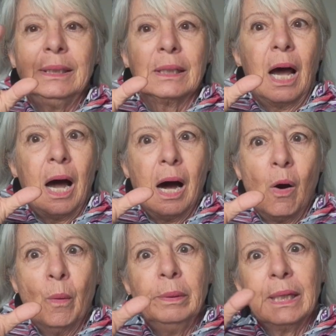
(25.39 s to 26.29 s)
it
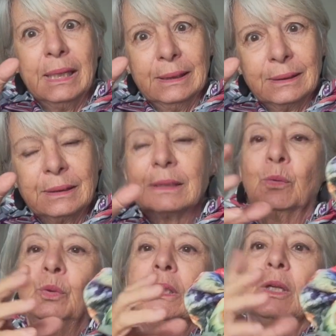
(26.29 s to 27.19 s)
all begins
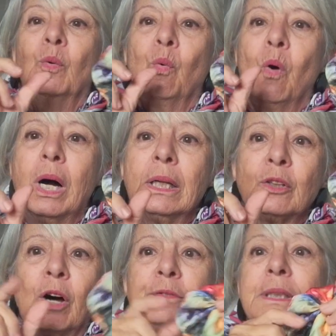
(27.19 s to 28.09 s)
with
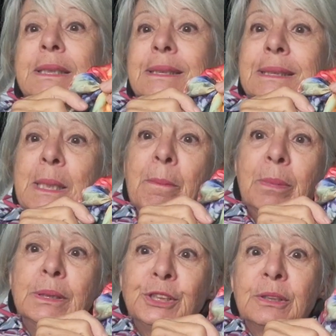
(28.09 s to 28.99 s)
one of the
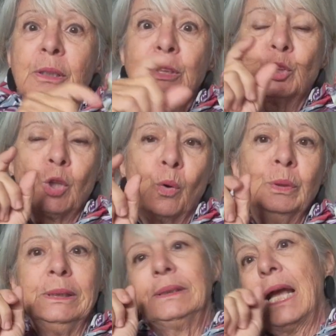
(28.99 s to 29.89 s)
simplest
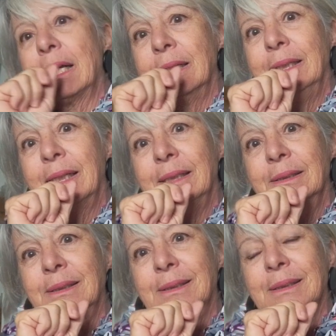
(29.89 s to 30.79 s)
sewing
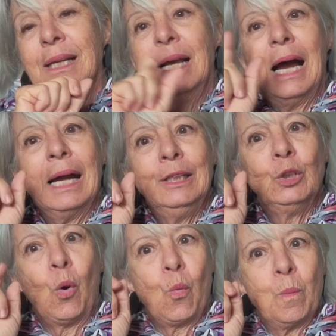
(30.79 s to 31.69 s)
techniques I
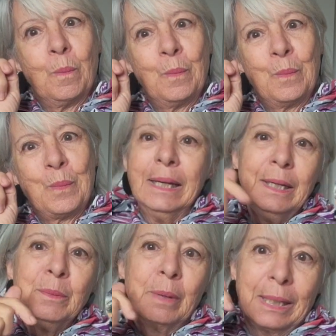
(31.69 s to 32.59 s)
know.
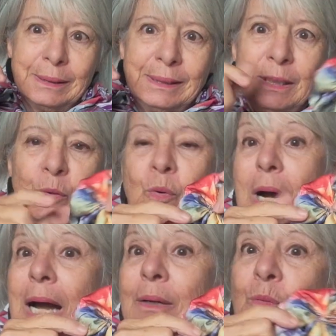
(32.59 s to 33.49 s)
Here in Brazil,
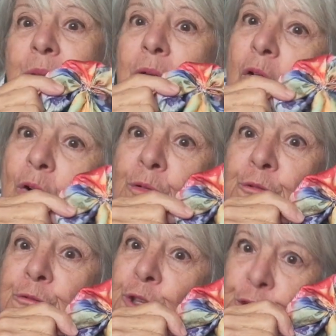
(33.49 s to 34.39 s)
we
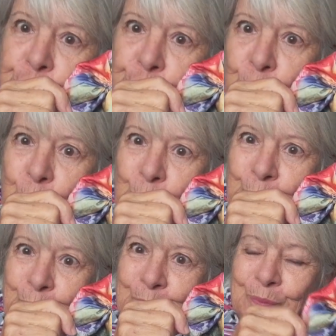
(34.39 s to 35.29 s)
call fuxico.
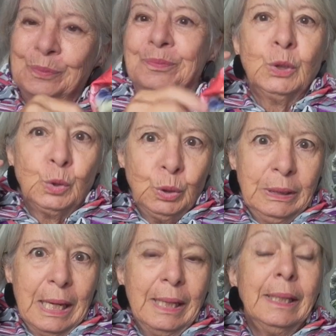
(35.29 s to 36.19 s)

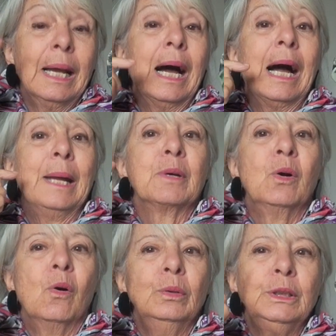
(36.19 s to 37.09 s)
Today,
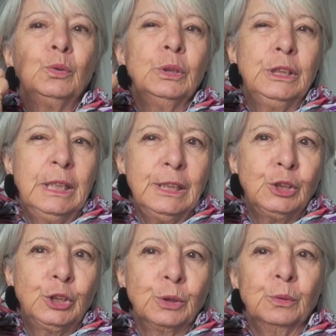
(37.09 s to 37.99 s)
I'm going to
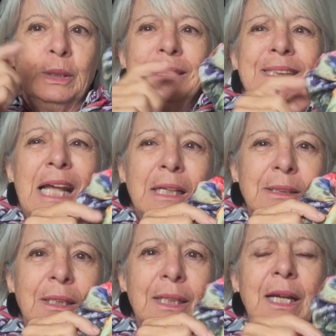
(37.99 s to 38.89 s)
teach you
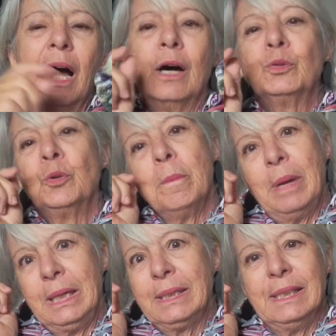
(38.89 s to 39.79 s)
exactly how to
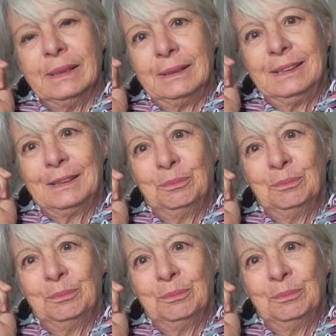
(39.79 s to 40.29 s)
make it.